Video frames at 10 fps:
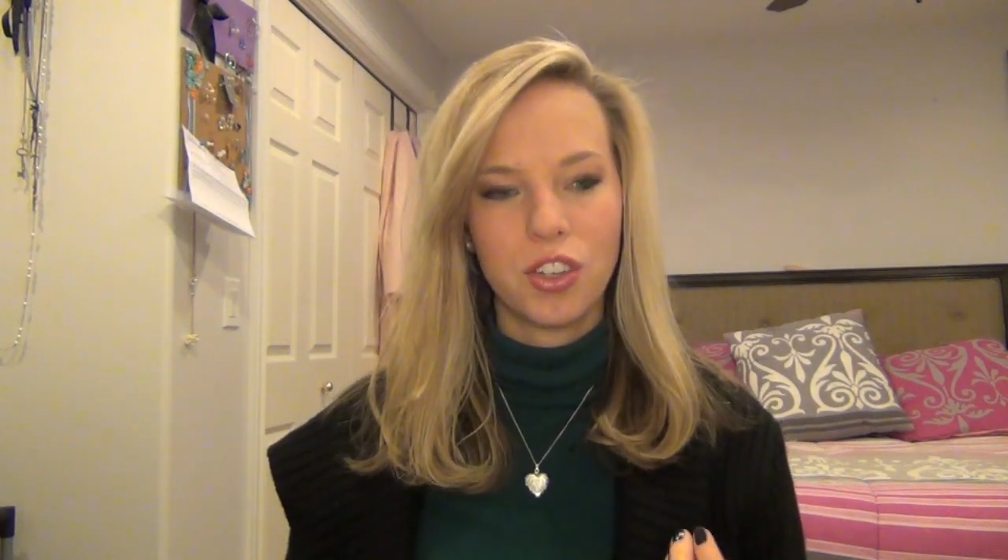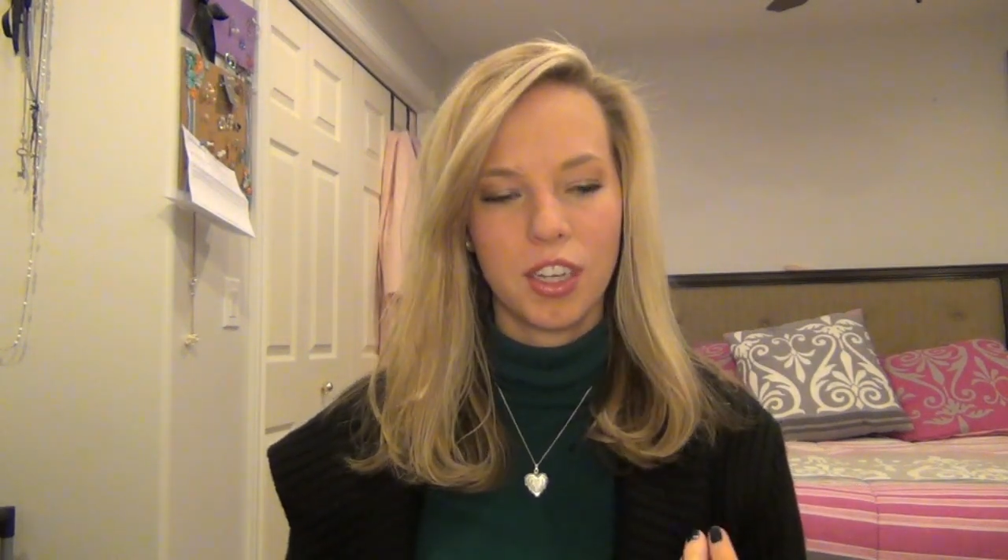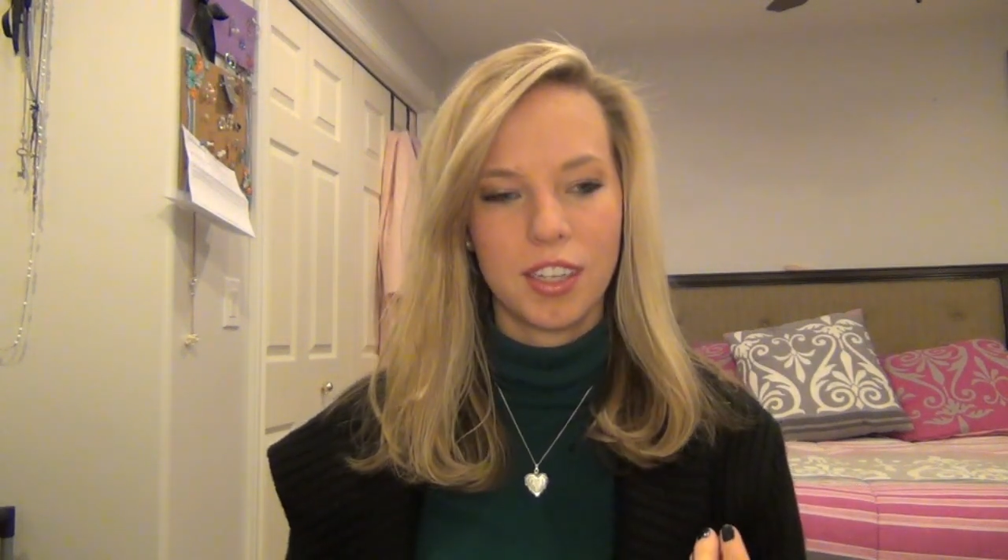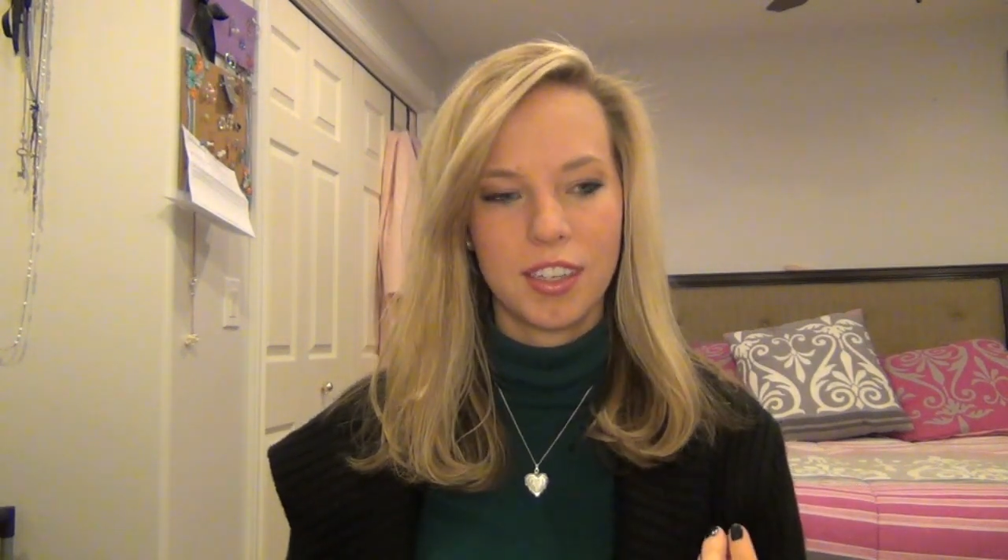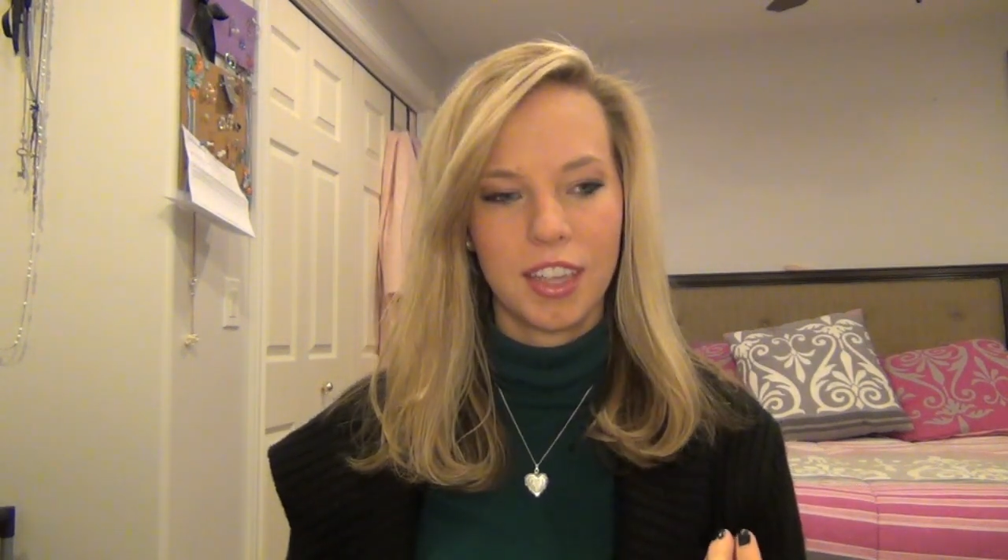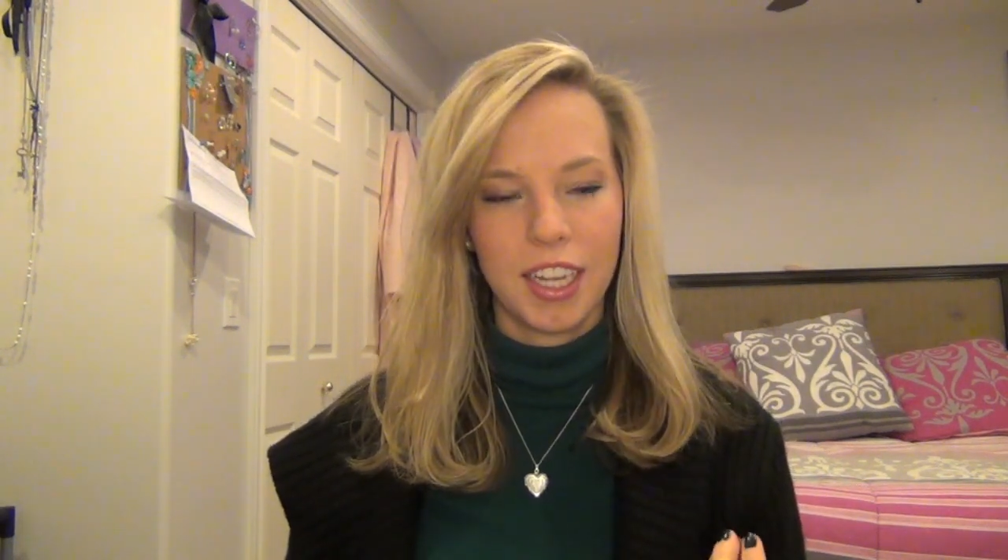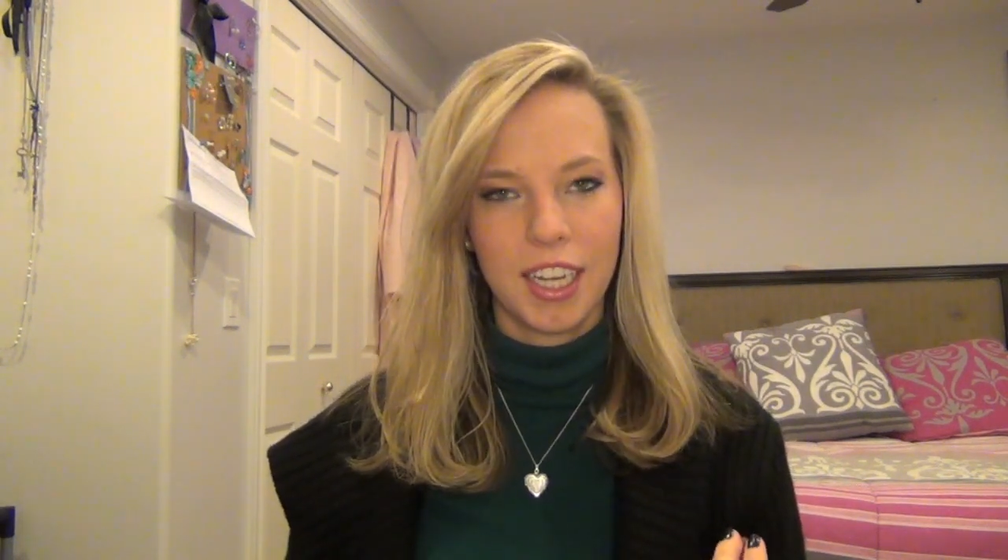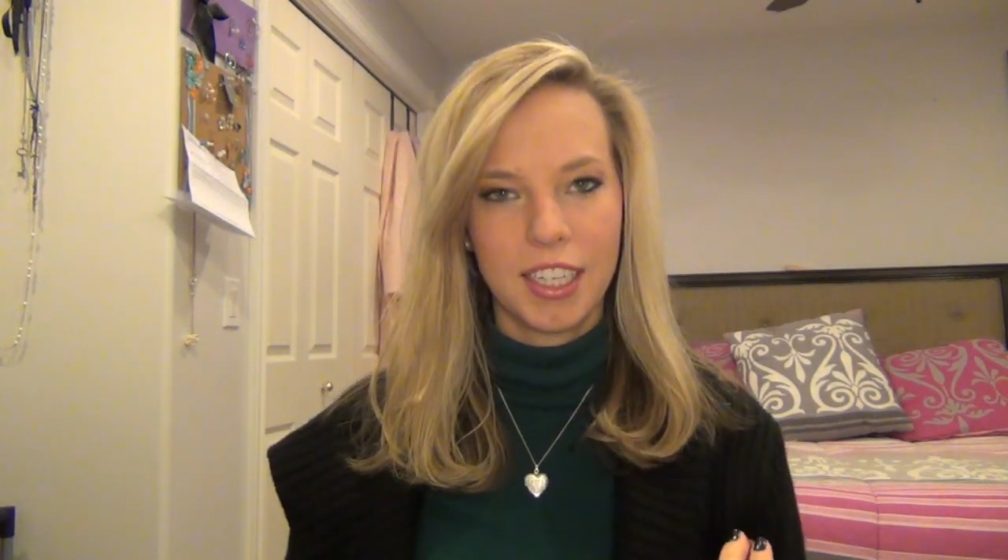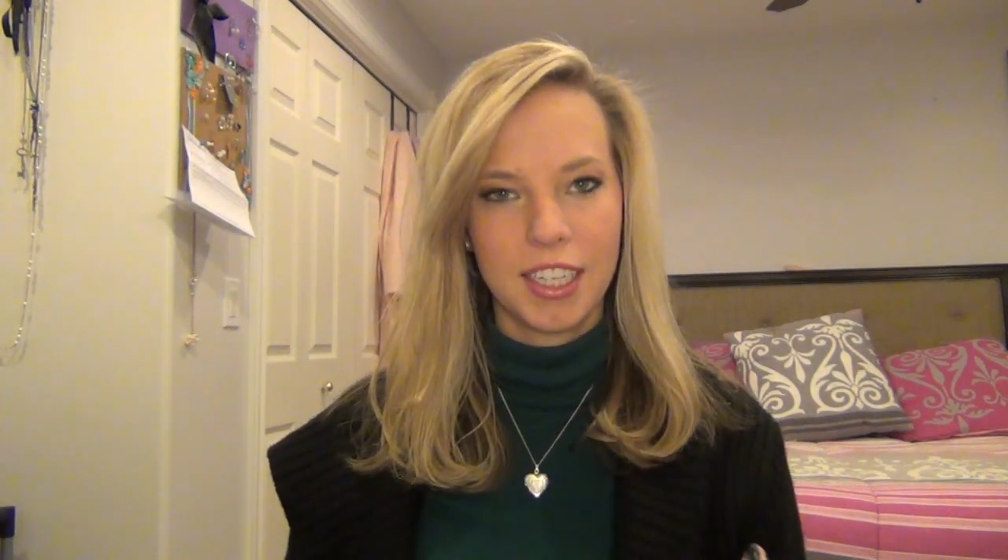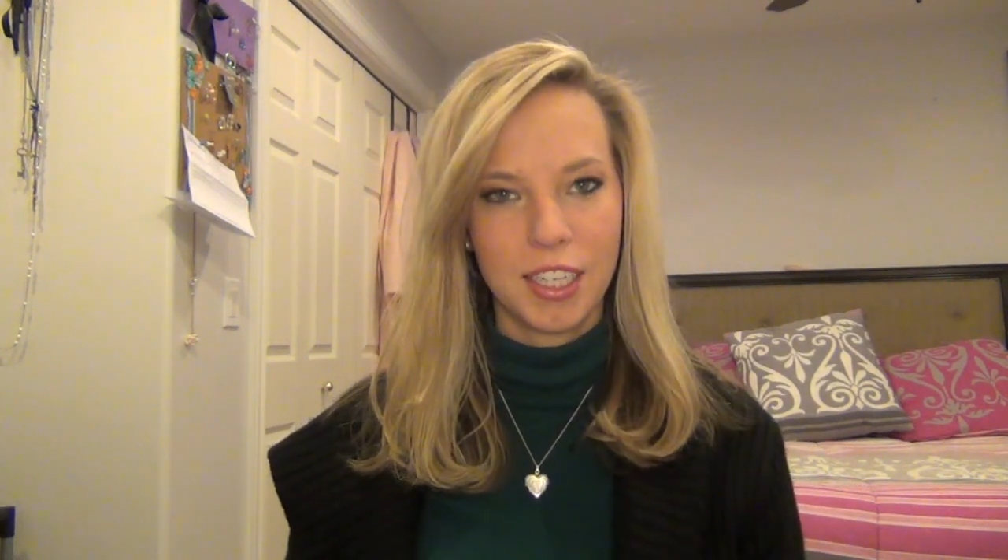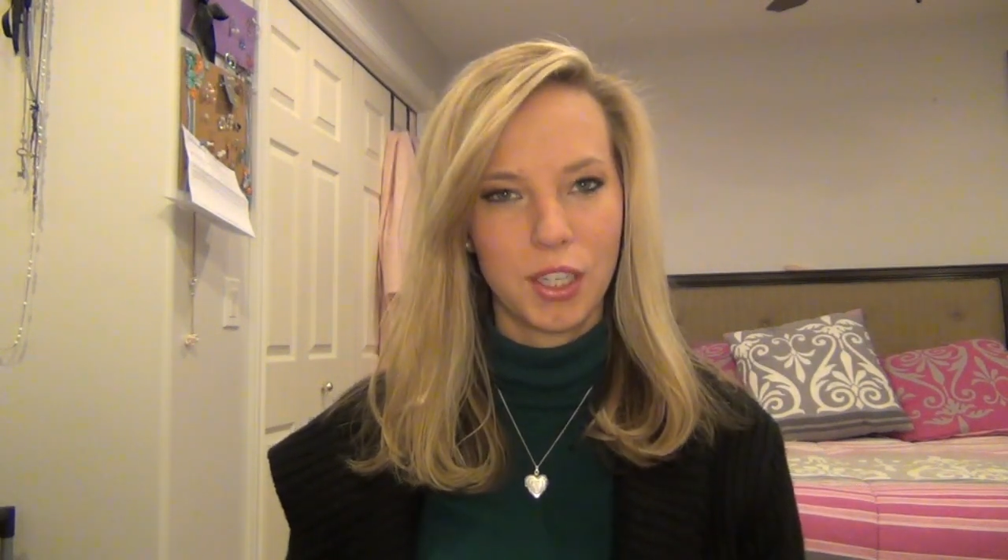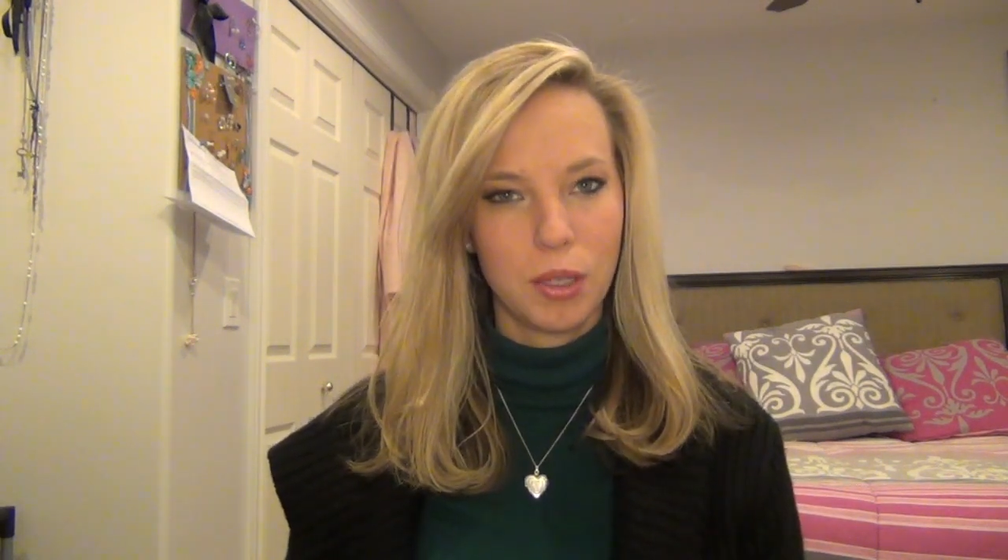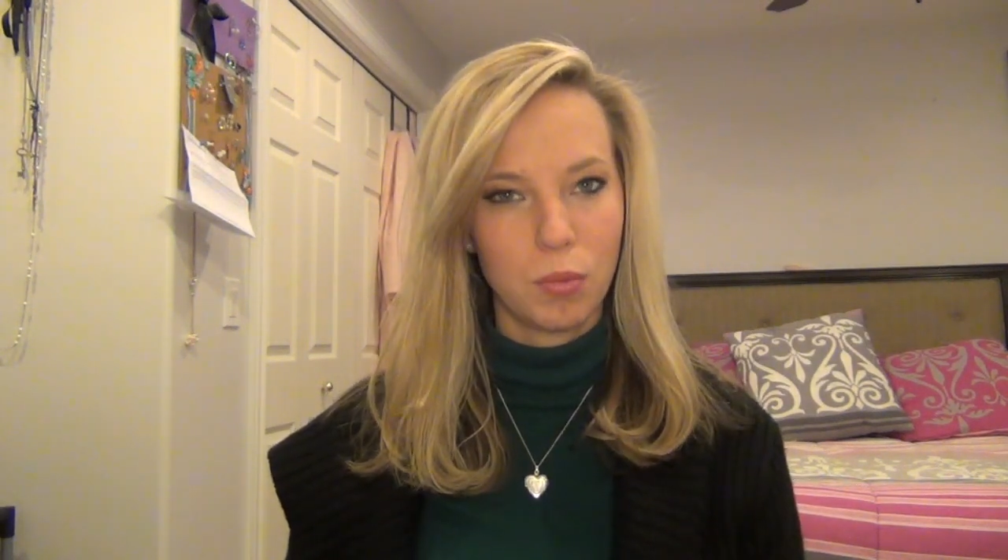just like a tinted